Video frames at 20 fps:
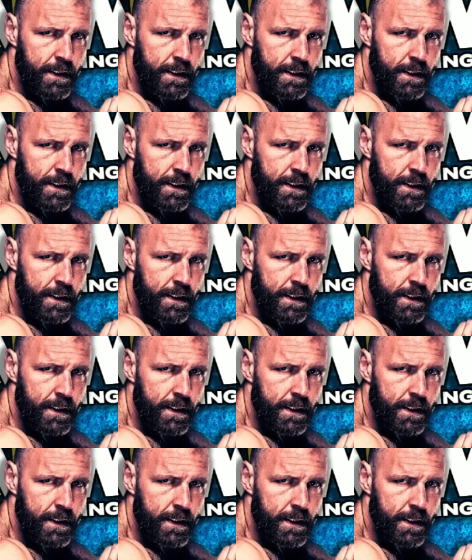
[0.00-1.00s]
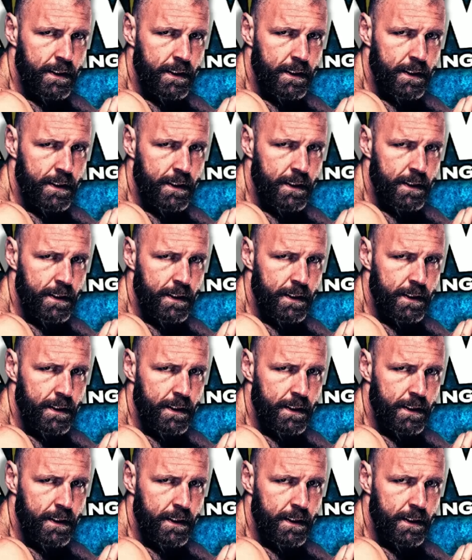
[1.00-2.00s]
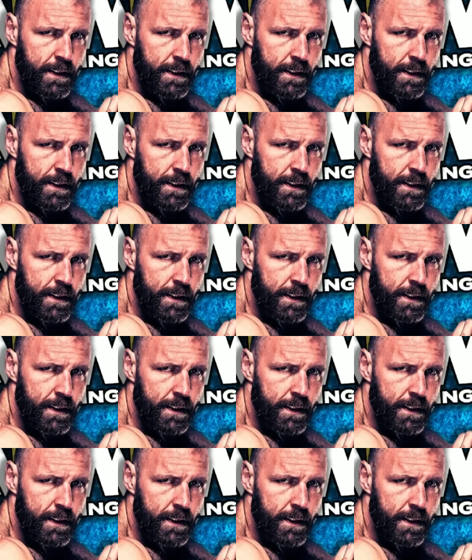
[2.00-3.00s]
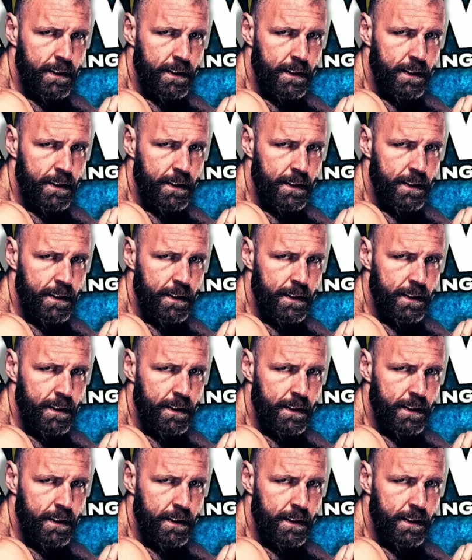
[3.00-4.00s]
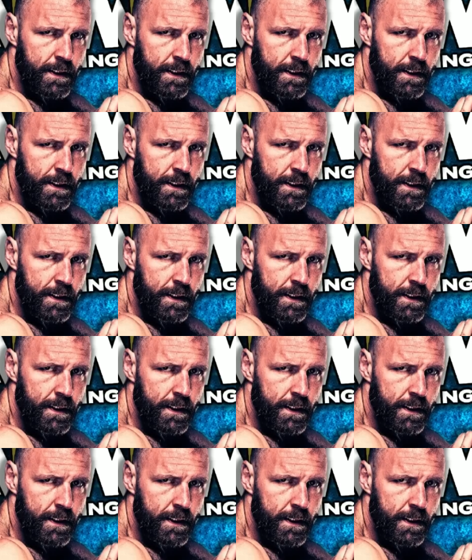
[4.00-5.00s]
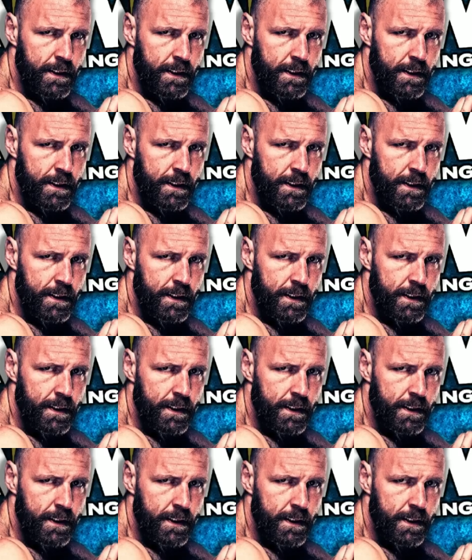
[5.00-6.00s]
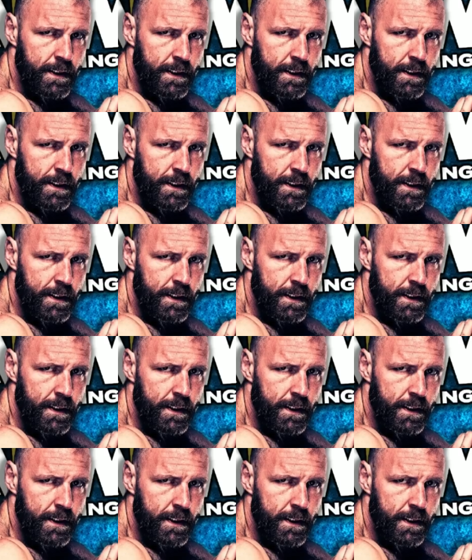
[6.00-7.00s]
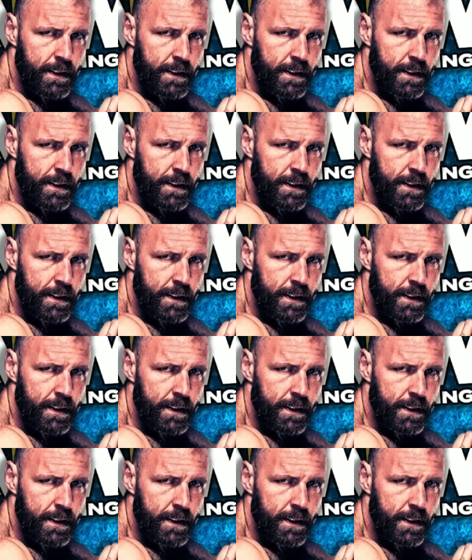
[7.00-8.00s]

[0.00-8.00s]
[no speech]